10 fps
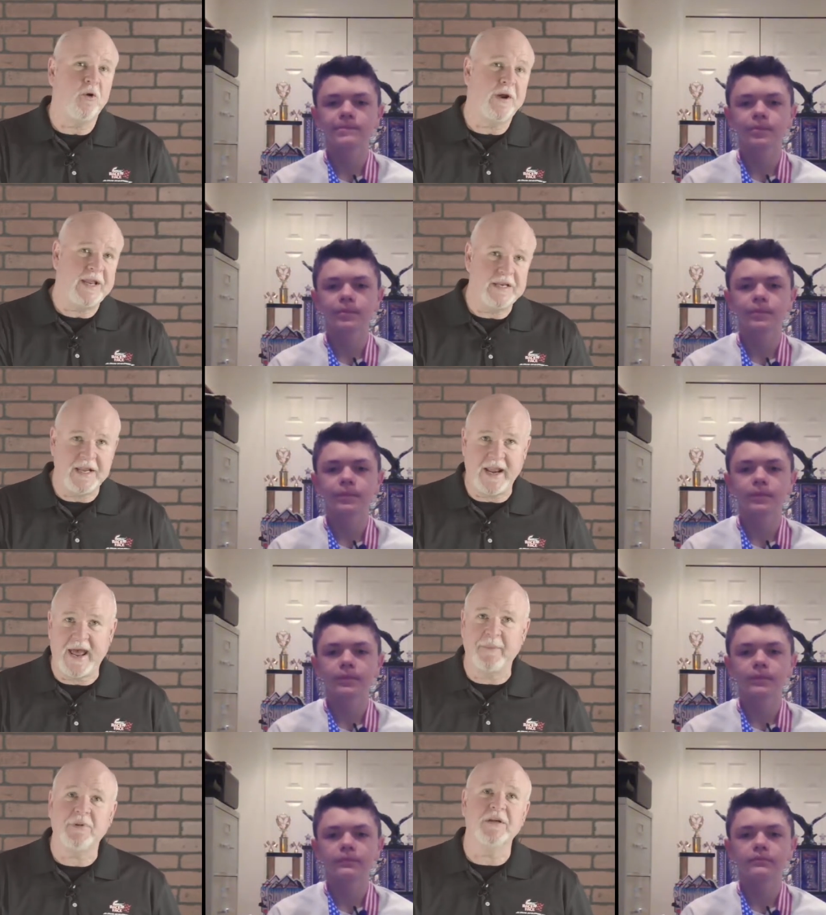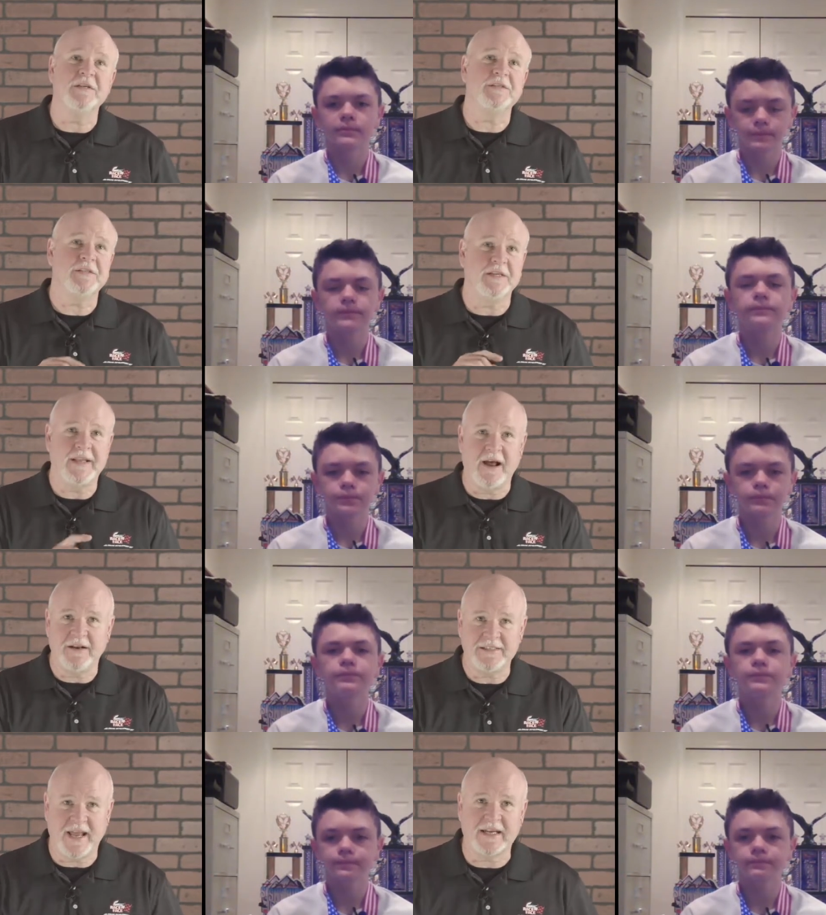Speaker 1: and Indianapolis and down in
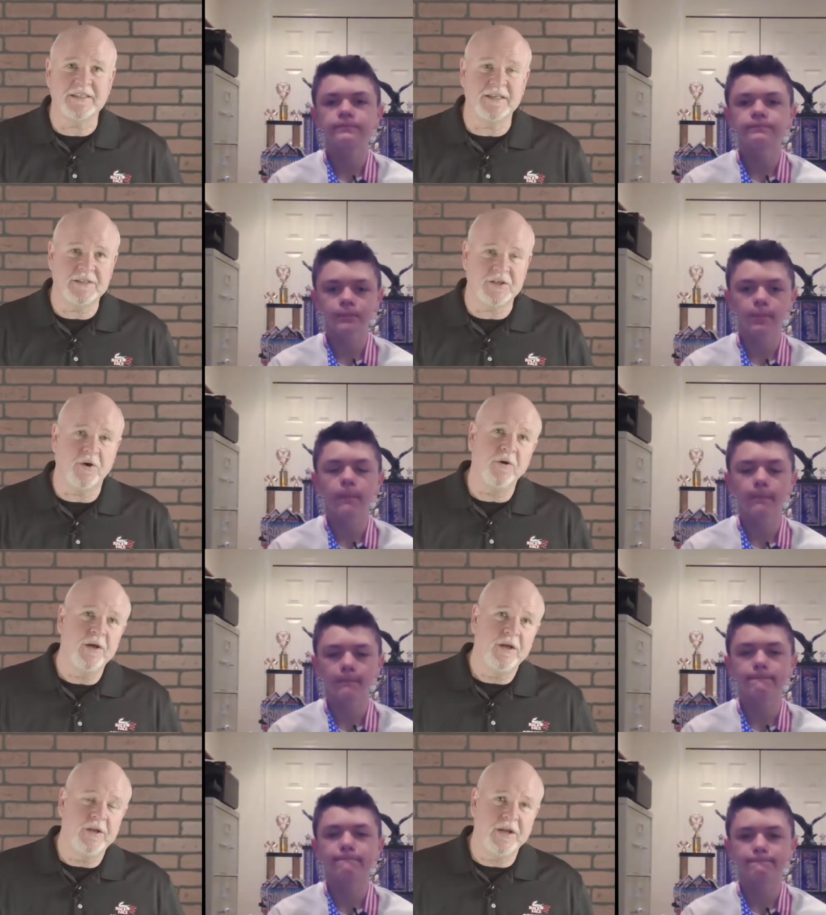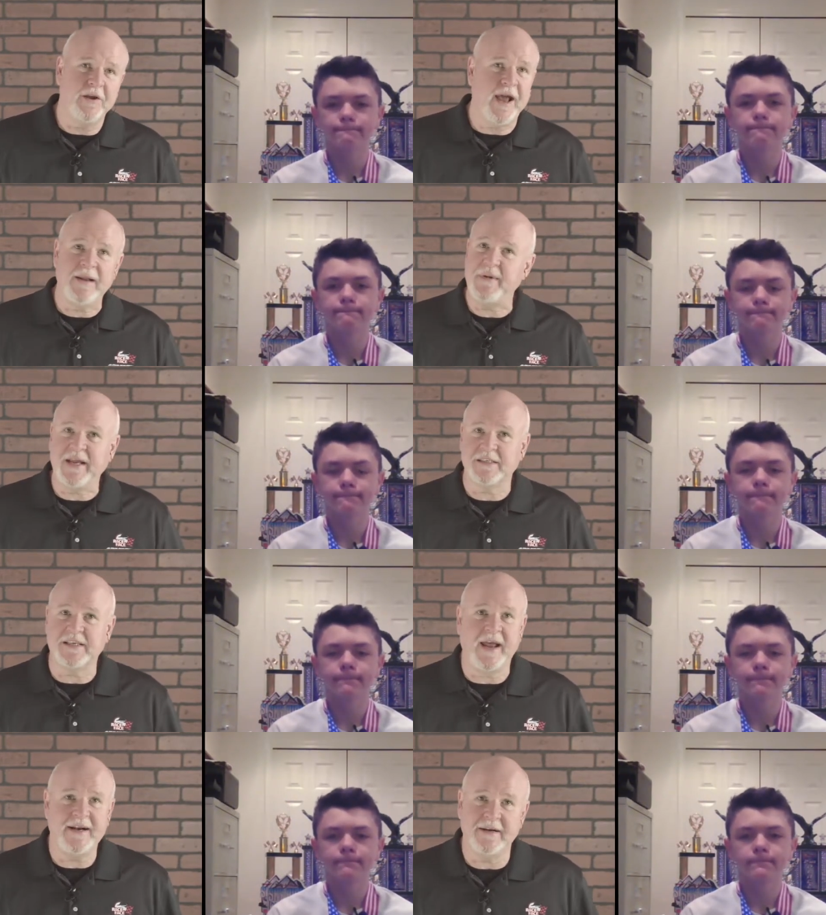mm-hmm. Texas. So you, you got to be
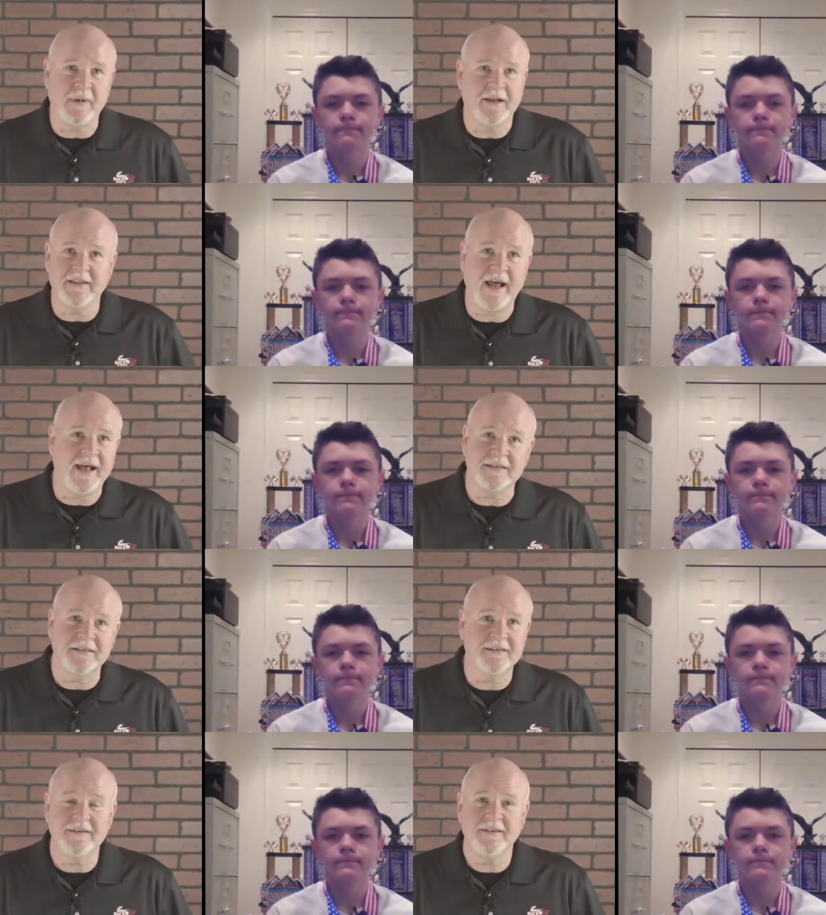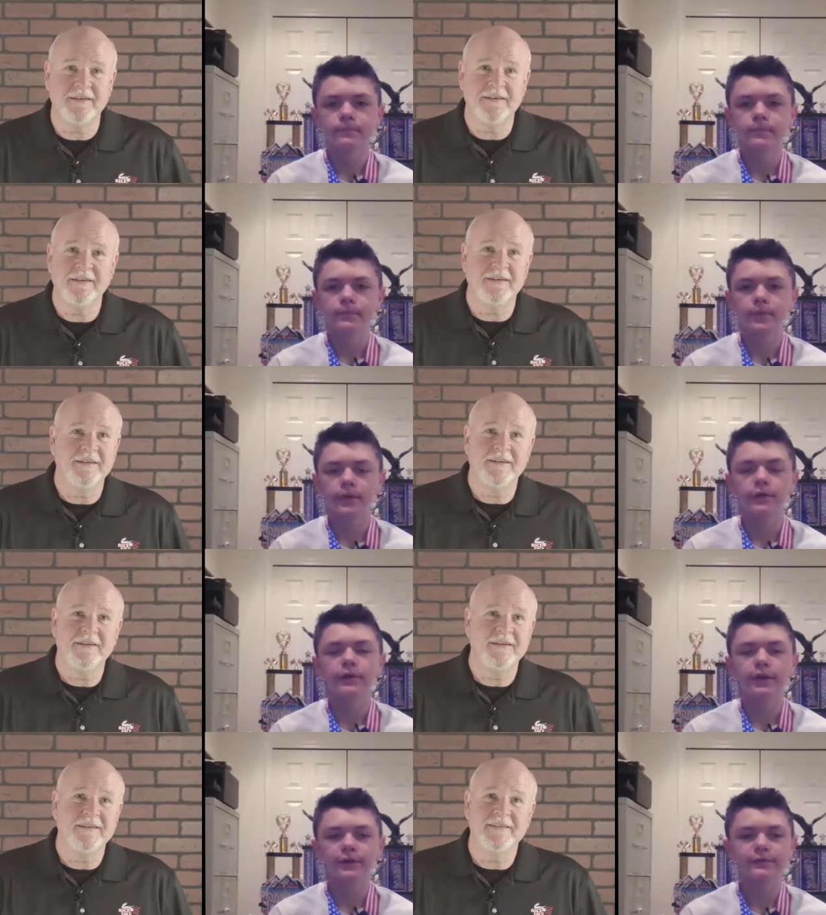excited about that.
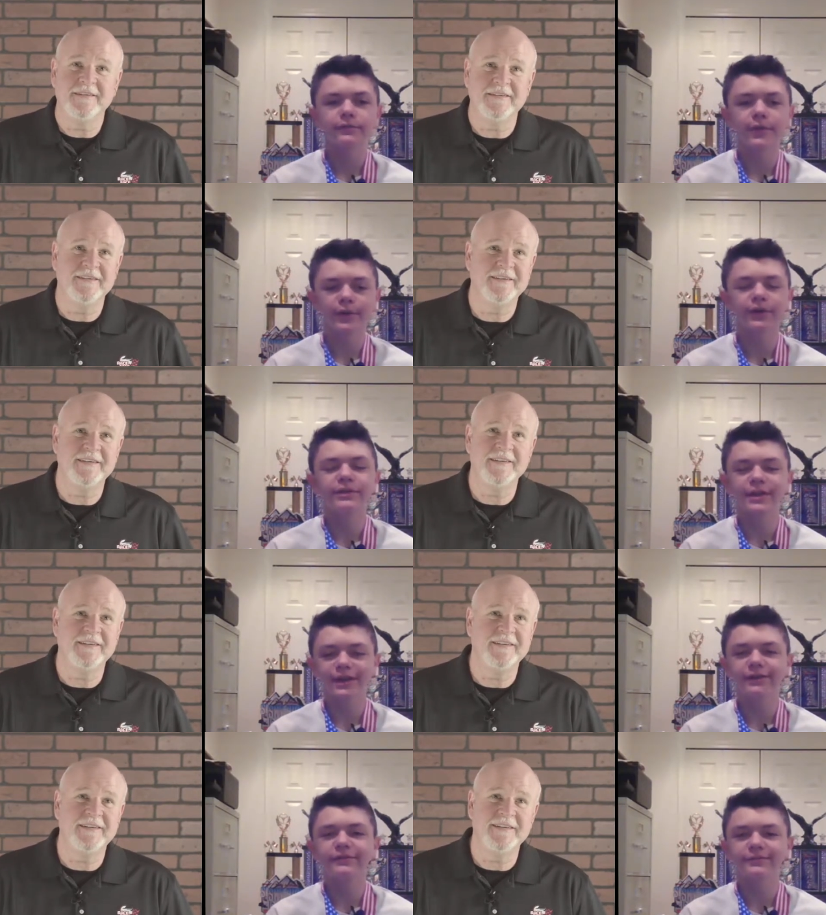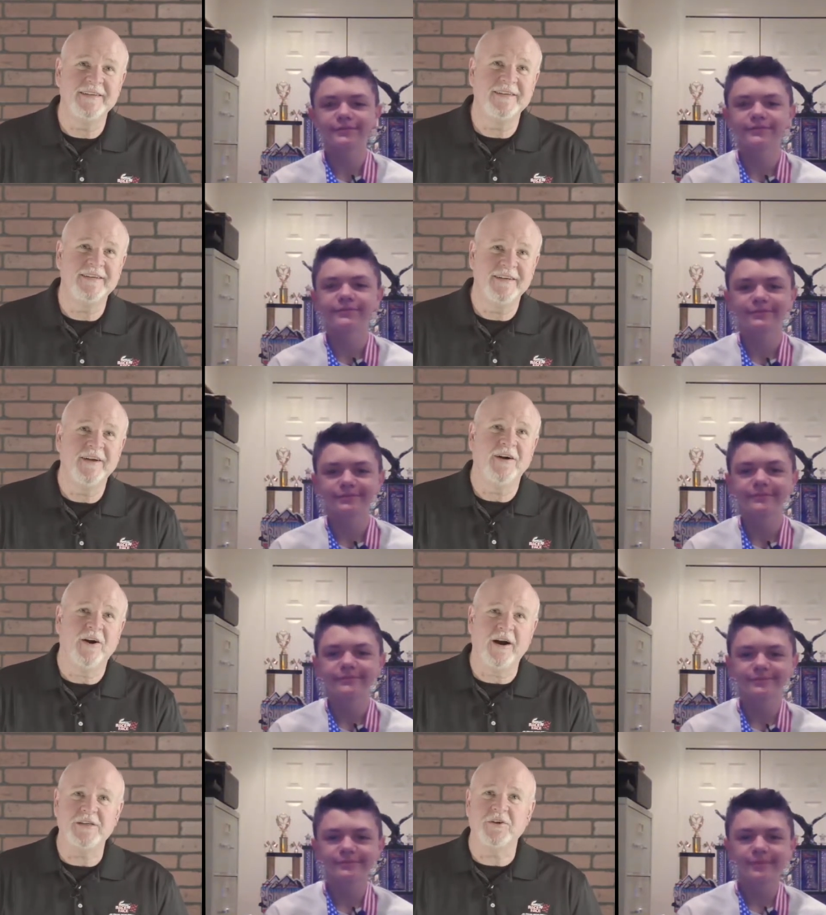
Speaker 2: Oh yeah, very excited.
Speaker 1: All
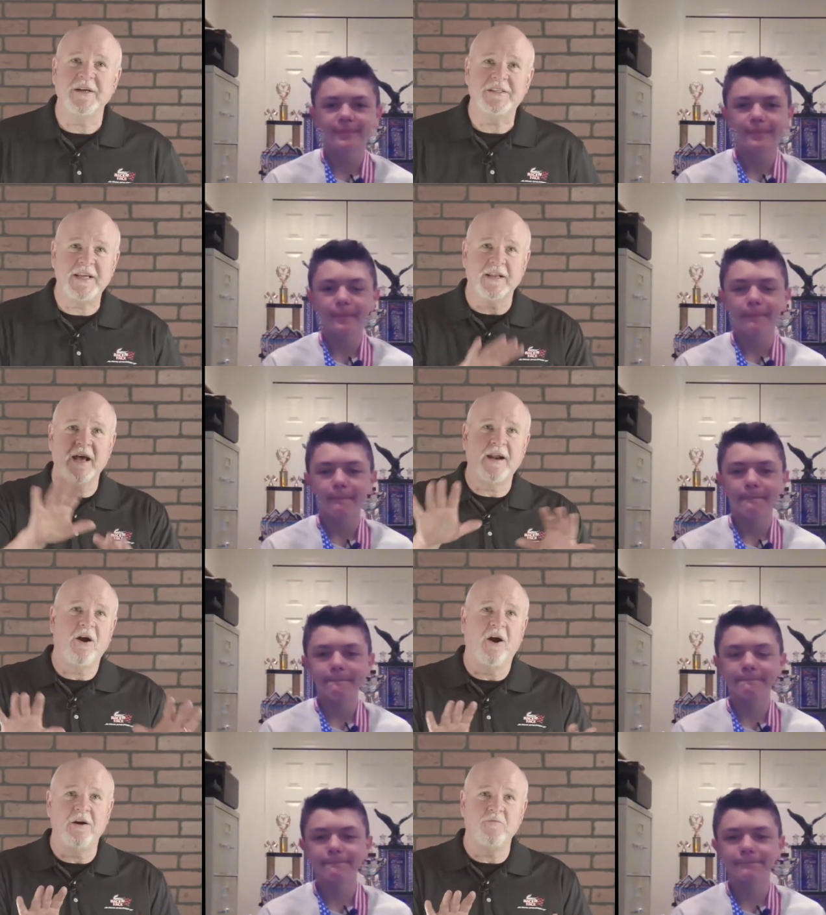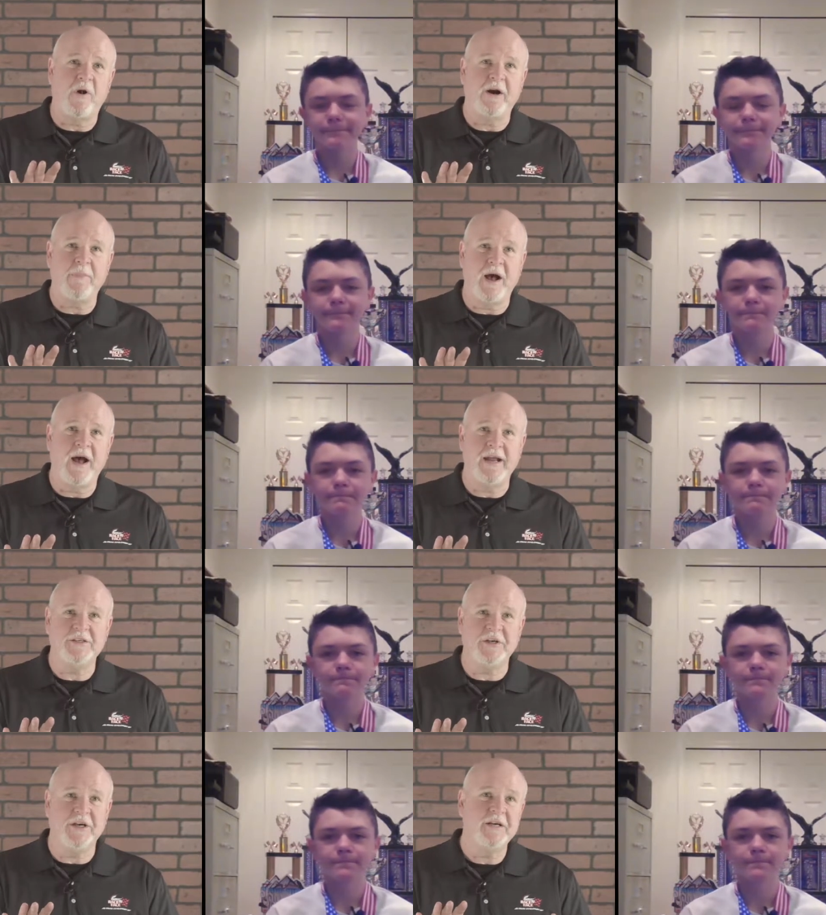right, so I see a lot of hardware behind
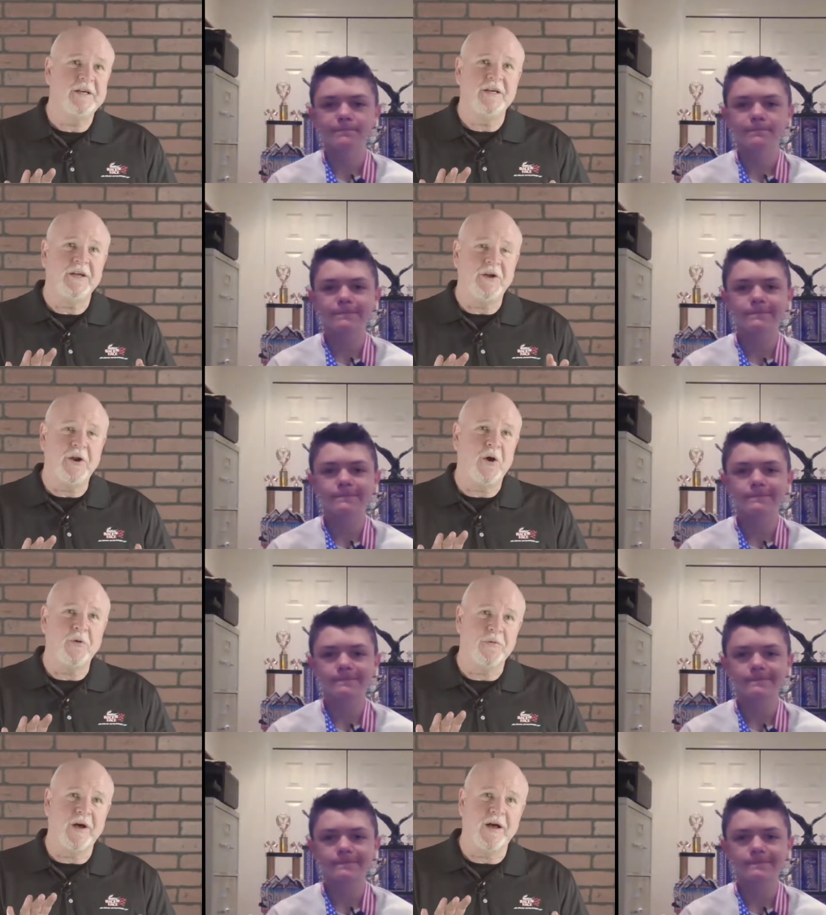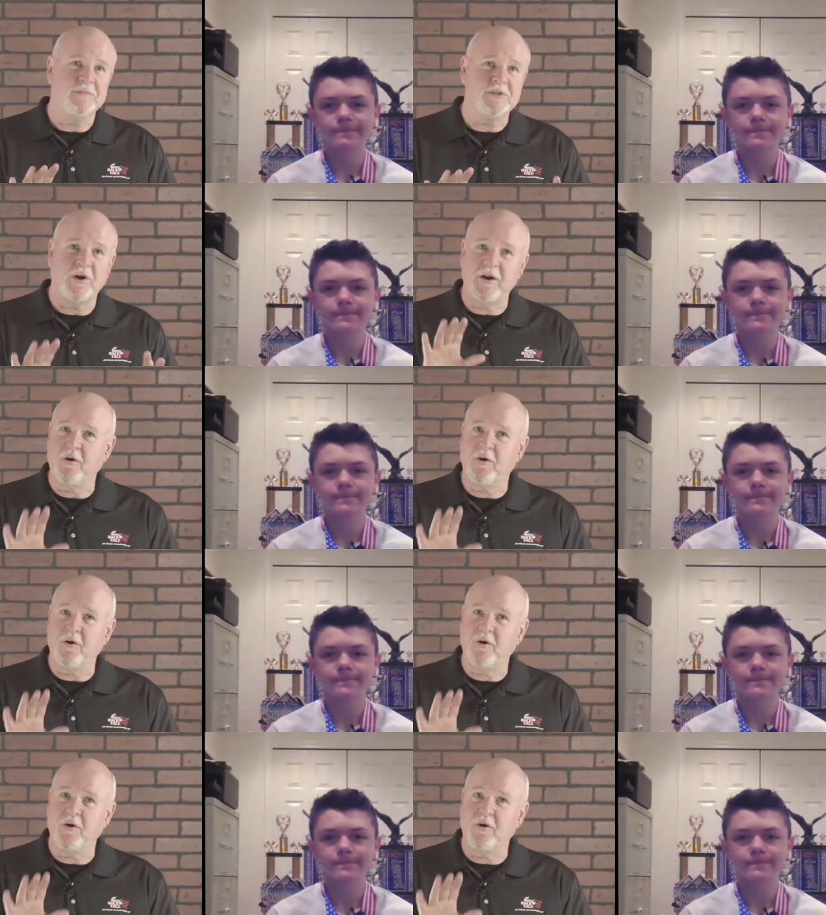you. You know, um, so I know